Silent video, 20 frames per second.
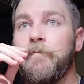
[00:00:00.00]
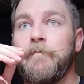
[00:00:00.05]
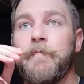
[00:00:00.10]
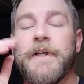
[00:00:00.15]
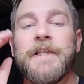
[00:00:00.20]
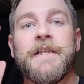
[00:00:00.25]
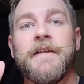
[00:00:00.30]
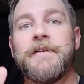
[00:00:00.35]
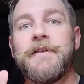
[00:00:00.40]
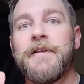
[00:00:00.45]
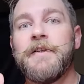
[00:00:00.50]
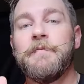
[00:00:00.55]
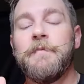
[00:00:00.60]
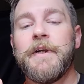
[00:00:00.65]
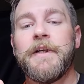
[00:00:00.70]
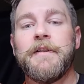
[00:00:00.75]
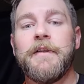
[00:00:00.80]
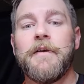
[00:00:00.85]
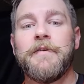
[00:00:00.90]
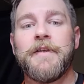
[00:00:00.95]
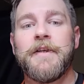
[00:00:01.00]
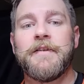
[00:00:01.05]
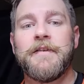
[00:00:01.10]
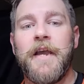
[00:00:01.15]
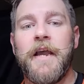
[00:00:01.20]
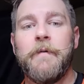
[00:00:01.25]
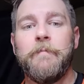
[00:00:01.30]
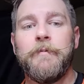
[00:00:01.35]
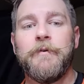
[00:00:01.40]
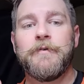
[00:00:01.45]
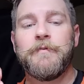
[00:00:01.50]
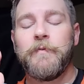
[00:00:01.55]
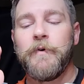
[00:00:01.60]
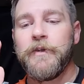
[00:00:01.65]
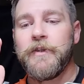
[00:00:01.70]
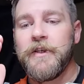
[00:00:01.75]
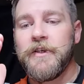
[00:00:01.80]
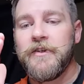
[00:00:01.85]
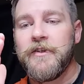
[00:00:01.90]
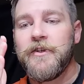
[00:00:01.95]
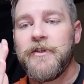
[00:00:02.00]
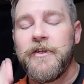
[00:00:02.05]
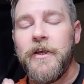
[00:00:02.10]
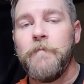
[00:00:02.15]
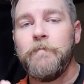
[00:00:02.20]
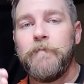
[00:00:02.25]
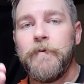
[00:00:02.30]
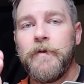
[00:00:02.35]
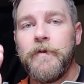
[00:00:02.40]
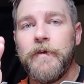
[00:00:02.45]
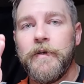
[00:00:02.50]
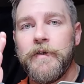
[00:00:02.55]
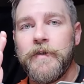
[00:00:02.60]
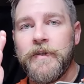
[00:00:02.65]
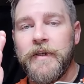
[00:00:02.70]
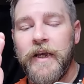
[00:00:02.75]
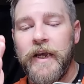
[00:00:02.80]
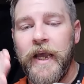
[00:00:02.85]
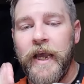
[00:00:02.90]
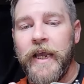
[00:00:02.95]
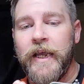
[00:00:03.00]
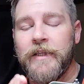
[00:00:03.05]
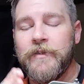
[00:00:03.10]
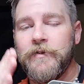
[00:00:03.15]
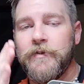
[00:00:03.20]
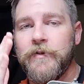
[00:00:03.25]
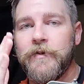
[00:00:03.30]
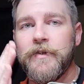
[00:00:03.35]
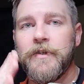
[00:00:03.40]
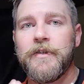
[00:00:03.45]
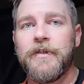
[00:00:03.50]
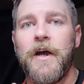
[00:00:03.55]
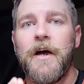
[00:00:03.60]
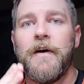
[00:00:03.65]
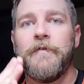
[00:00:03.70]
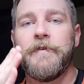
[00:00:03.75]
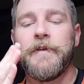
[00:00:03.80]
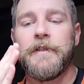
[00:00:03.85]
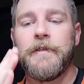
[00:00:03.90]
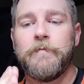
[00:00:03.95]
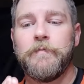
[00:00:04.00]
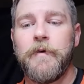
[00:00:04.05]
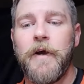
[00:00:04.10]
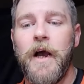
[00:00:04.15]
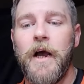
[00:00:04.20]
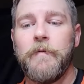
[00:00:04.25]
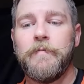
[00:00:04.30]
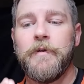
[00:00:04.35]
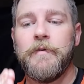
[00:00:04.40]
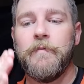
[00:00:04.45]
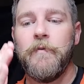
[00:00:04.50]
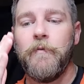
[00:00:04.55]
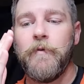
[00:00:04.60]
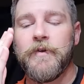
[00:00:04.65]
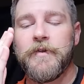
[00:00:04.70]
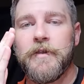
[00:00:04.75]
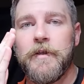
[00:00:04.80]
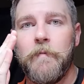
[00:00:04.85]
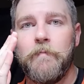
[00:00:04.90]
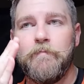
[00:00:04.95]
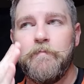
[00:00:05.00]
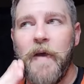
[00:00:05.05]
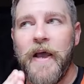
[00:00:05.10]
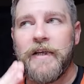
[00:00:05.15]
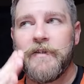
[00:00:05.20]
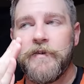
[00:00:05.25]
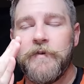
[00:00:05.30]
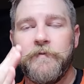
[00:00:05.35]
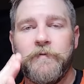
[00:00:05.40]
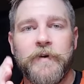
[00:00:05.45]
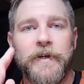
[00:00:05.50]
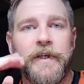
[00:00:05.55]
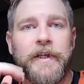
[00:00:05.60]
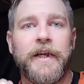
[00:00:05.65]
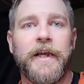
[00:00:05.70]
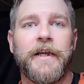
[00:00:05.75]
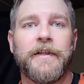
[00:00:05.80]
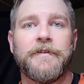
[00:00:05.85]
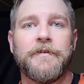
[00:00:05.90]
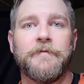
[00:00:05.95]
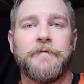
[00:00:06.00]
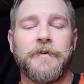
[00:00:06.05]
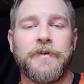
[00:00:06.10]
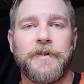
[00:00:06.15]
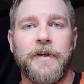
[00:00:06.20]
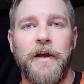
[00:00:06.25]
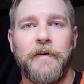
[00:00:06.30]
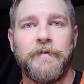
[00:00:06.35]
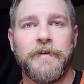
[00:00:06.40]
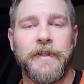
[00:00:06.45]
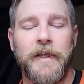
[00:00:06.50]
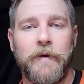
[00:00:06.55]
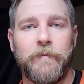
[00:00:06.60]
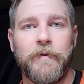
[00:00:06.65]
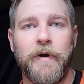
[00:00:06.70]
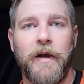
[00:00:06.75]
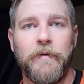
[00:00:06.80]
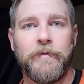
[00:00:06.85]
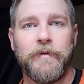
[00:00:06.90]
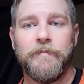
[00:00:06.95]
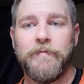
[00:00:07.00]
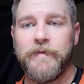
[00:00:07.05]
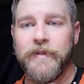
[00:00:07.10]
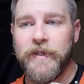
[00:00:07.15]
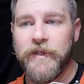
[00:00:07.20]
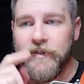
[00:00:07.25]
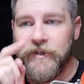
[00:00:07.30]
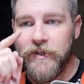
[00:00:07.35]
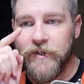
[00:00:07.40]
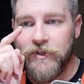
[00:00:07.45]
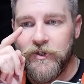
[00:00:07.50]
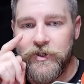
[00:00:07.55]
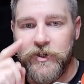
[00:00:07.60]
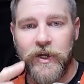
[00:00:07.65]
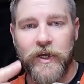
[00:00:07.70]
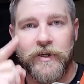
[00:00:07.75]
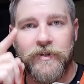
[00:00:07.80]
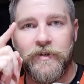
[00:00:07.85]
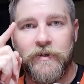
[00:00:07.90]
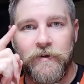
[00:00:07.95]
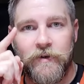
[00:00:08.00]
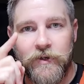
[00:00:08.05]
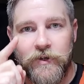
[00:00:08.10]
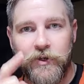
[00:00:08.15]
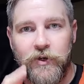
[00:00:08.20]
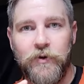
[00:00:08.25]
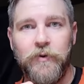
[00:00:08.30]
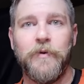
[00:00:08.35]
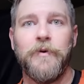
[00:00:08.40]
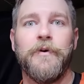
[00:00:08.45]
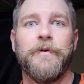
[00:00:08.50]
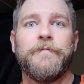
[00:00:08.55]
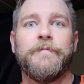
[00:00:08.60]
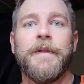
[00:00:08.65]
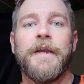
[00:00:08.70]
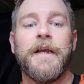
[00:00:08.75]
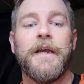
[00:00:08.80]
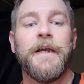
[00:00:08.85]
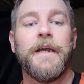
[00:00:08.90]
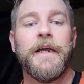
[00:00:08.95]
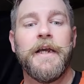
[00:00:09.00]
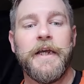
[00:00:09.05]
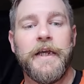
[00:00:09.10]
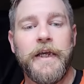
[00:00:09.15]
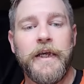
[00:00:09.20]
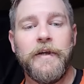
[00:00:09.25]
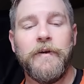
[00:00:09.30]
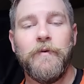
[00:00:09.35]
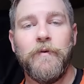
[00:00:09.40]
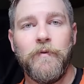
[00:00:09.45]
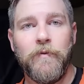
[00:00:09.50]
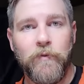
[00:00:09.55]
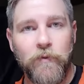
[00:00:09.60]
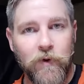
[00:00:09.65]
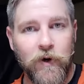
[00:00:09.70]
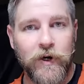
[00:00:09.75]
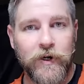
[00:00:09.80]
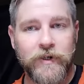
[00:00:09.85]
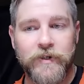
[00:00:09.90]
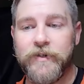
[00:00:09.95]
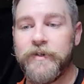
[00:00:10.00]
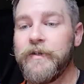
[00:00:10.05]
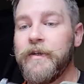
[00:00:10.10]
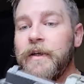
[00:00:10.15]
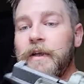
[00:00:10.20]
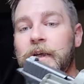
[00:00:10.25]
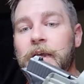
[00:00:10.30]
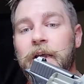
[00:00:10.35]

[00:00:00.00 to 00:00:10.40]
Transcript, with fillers: But this is one of those examples where the simplest answer to solving the problem was the best freaking answer for solving that problem. This is just cool. It works.